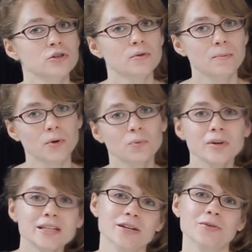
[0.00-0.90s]
to
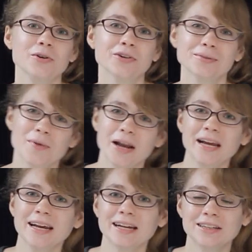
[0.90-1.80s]
burrito your
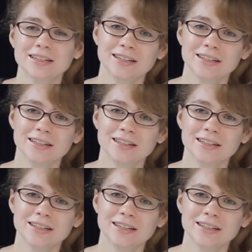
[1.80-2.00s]
bunny.